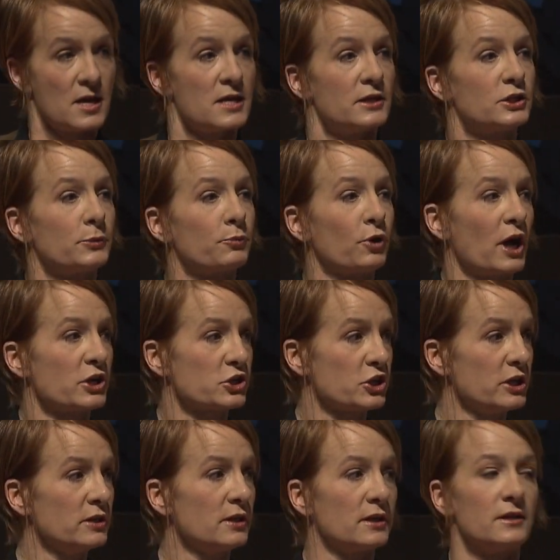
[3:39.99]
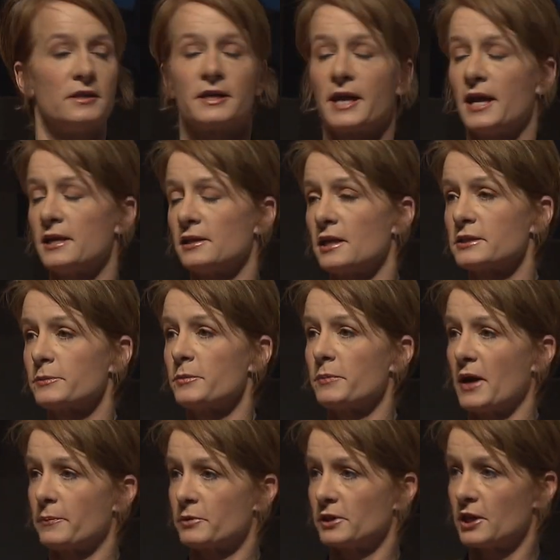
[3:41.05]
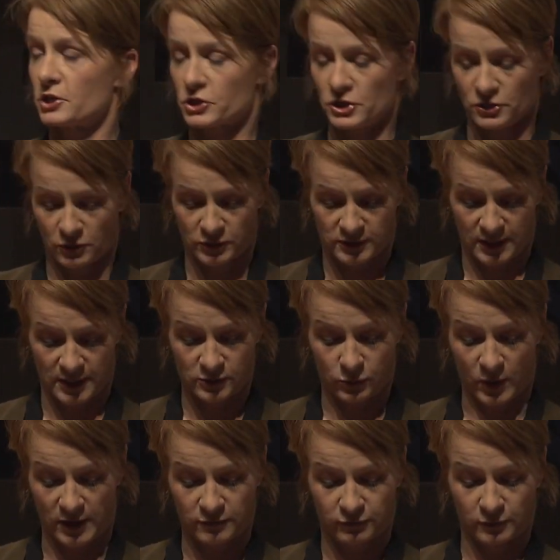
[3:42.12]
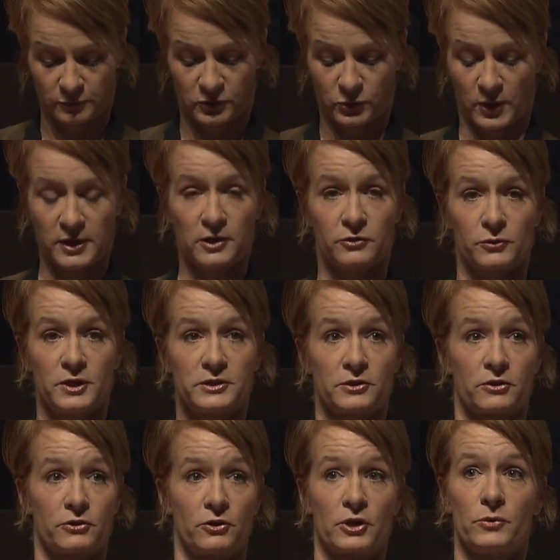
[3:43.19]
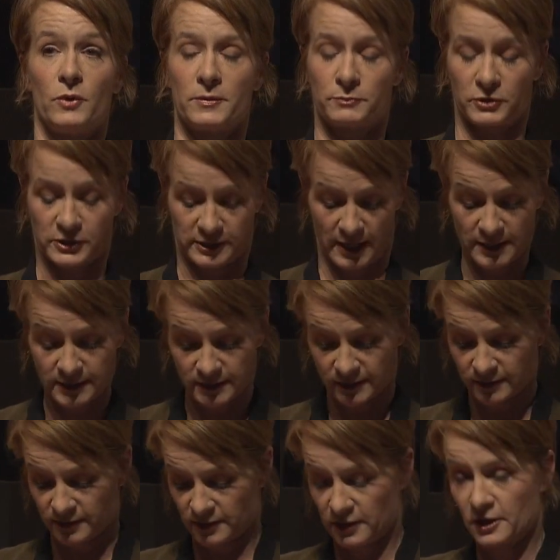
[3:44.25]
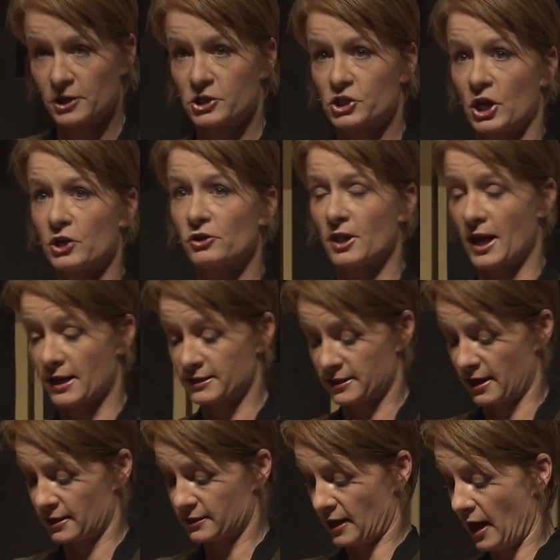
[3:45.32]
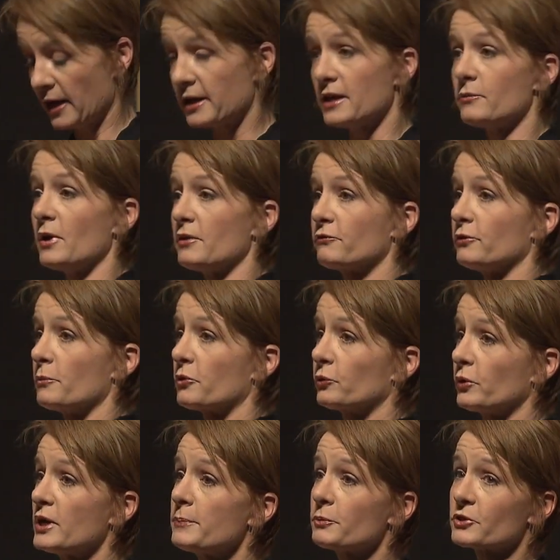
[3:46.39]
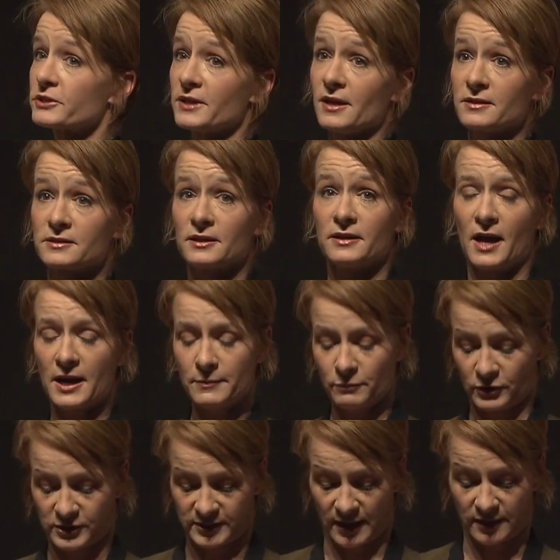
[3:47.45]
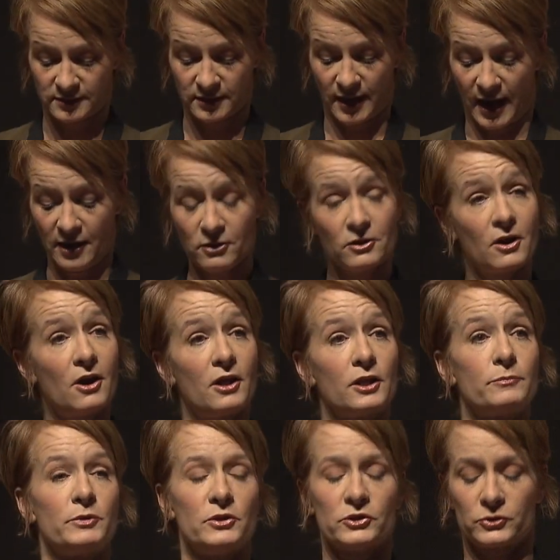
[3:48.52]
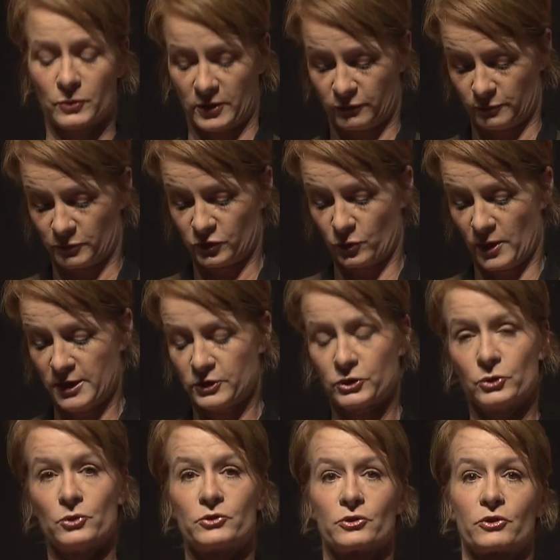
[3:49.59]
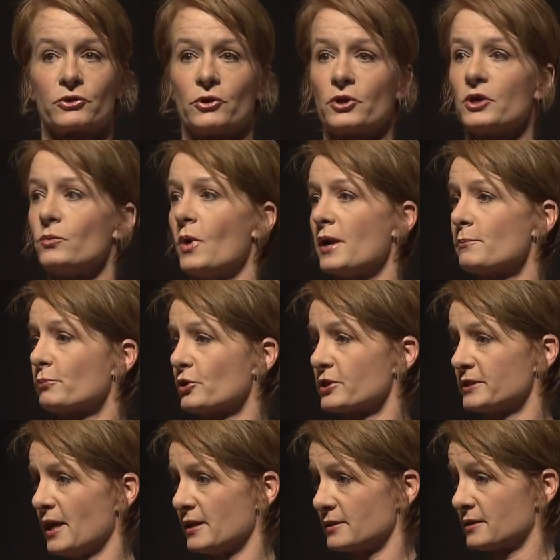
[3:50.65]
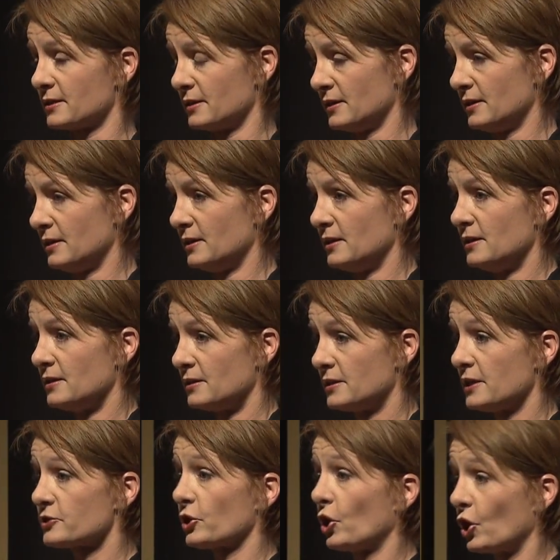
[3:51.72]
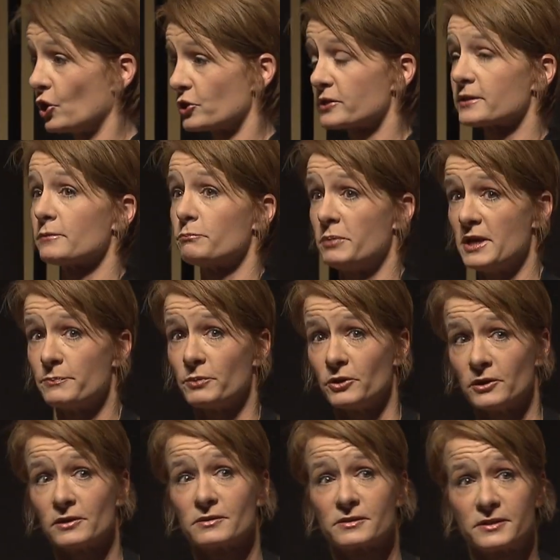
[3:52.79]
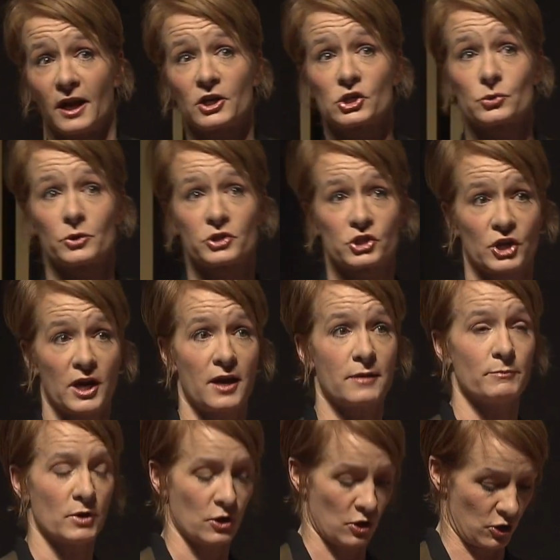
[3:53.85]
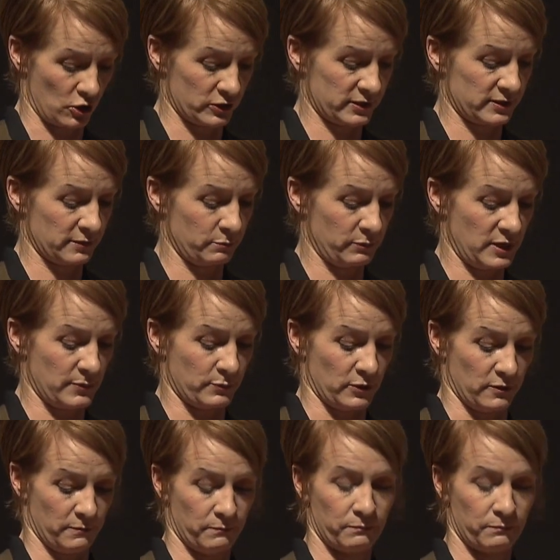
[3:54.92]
Depression in the gay and lesbian population in those states went from 23 to 31%. Generalized anxiety went from 3% to 9%, and alcohol abuse went from 22 to 31%. This hurts people. Sexual shame hurts people.